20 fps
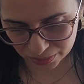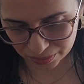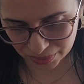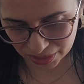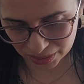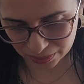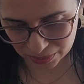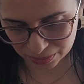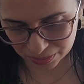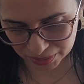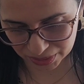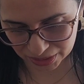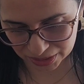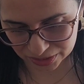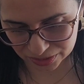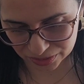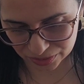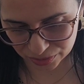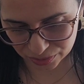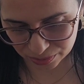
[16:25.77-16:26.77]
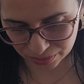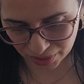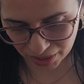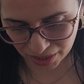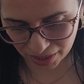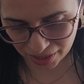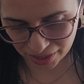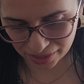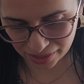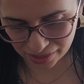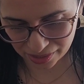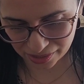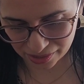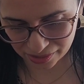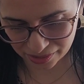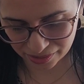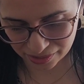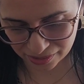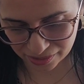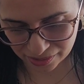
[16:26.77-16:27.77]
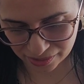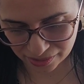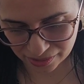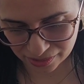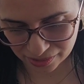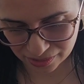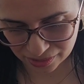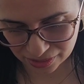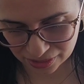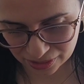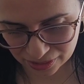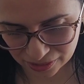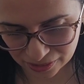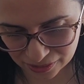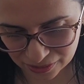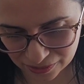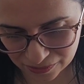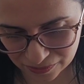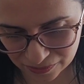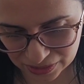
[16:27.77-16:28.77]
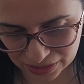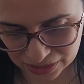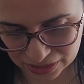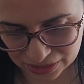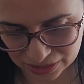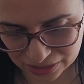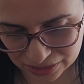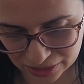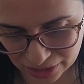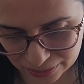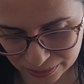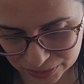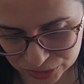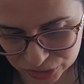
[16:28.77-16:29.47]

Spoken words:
baby plays nearby, feed and diaper